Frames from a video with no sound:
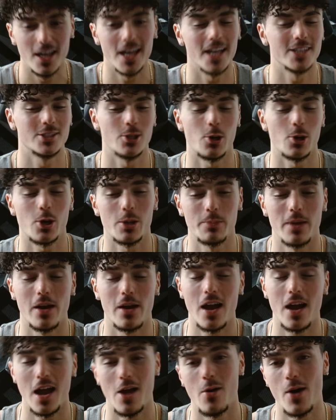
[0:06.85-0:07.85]
and talking
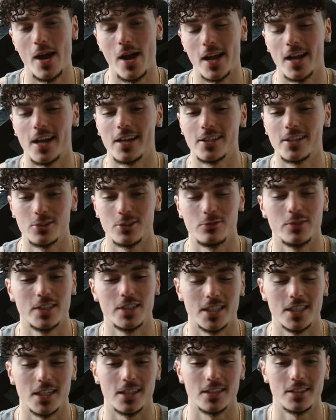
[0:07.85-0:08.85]
about how I got into
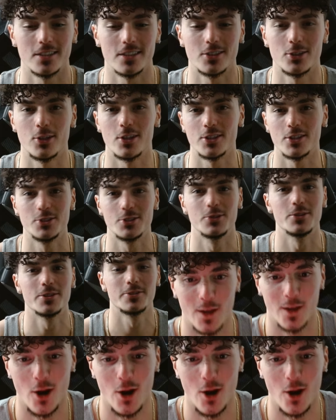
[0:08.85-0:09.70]
reselling. So let's do it.